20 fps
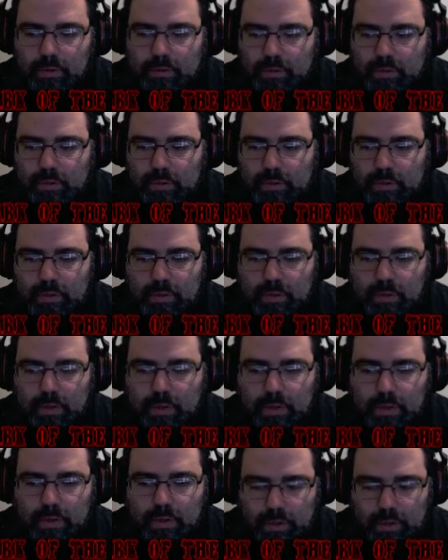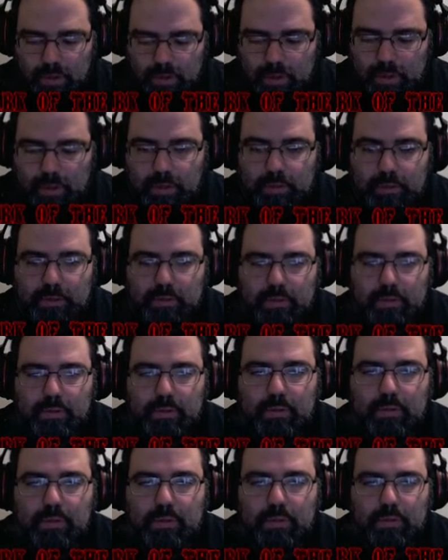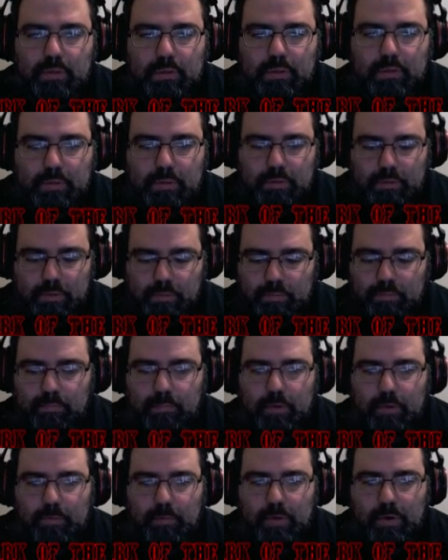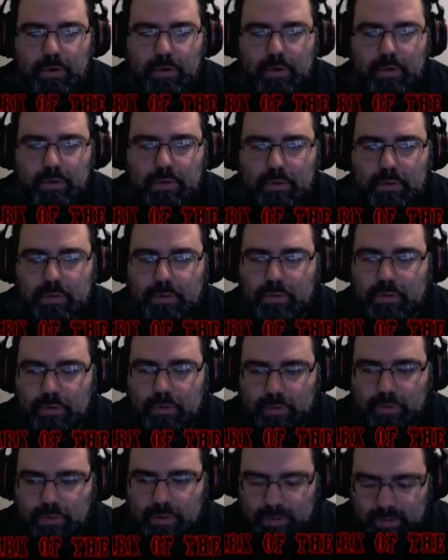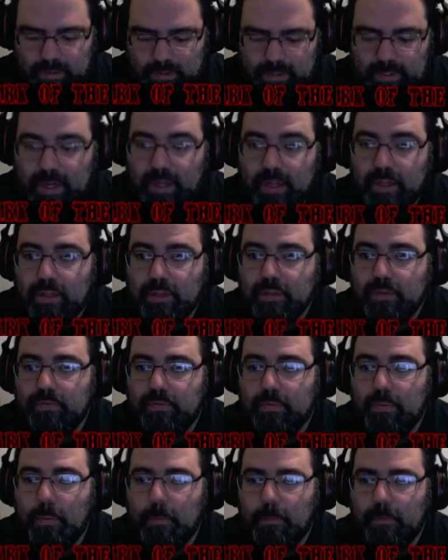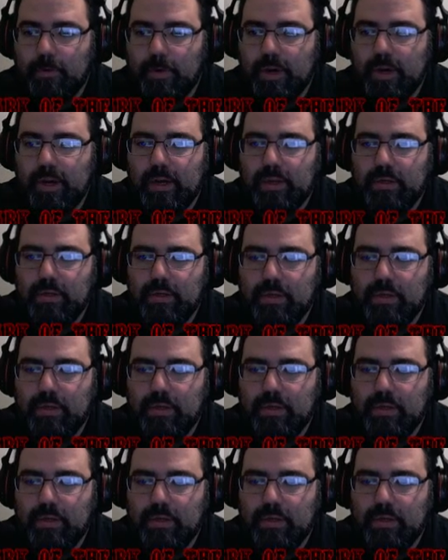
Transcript: Okay, yes. Memorize. Use the silence if I remember right.